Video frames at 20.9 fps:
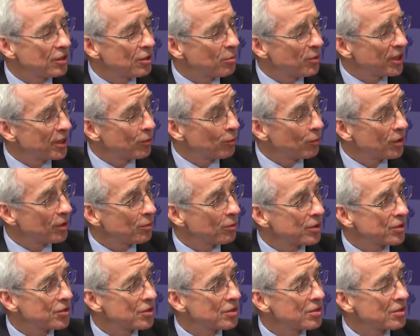the main one,
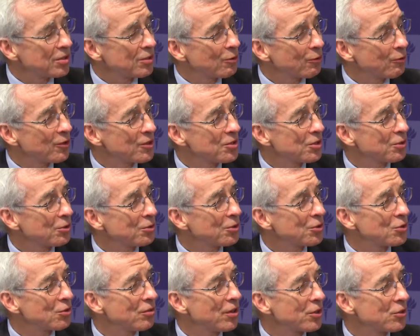which is you know physical
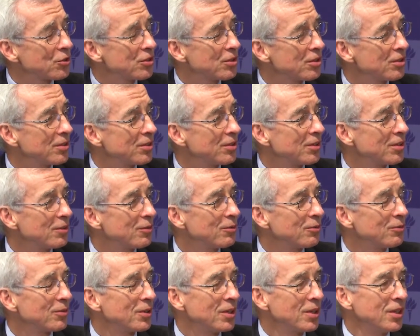destruction of,
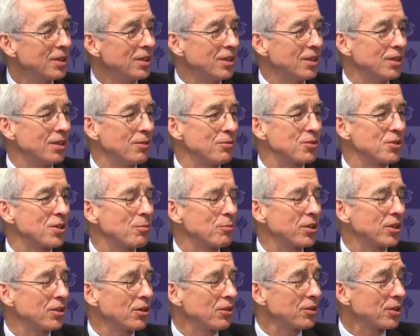of
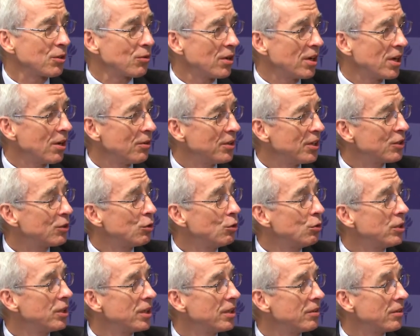something on the ground,
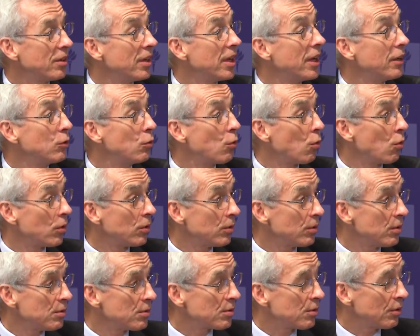including the
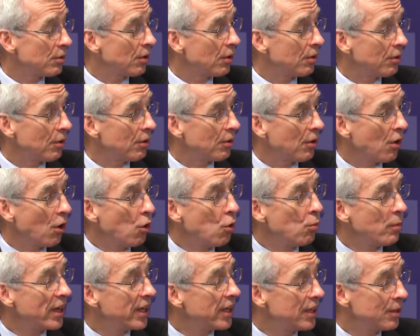headquarters or, or
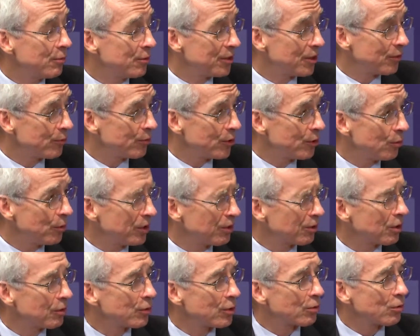home haven, if you
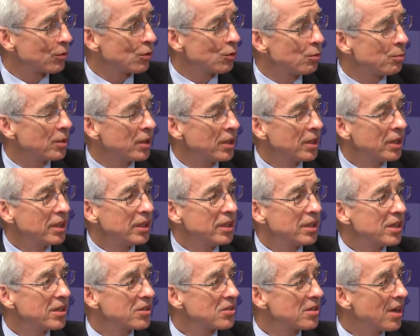will, of a group,
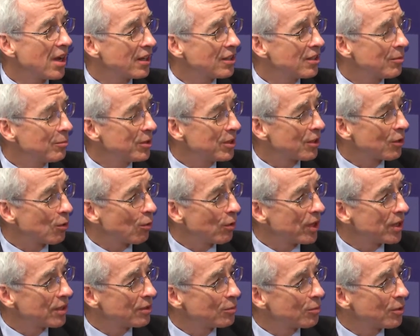is not to be
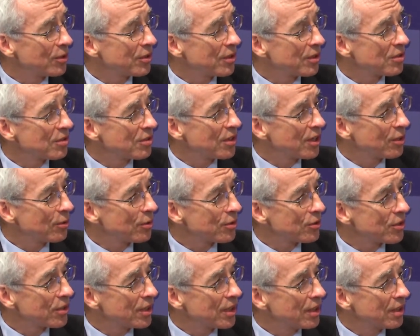equated with
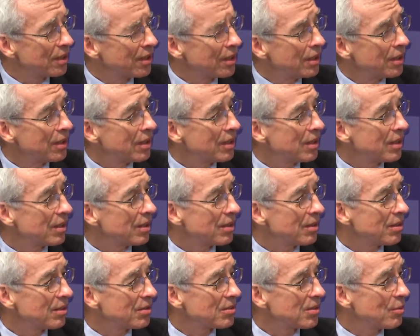extinguishing
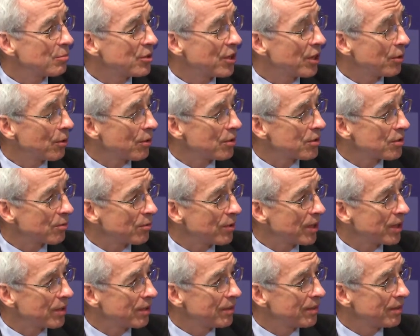uh, some terrorist
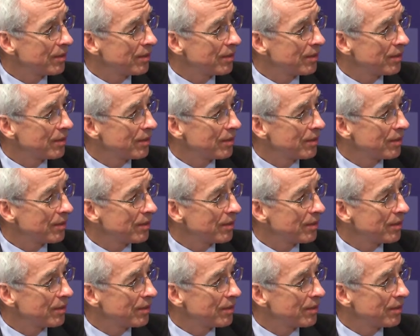threat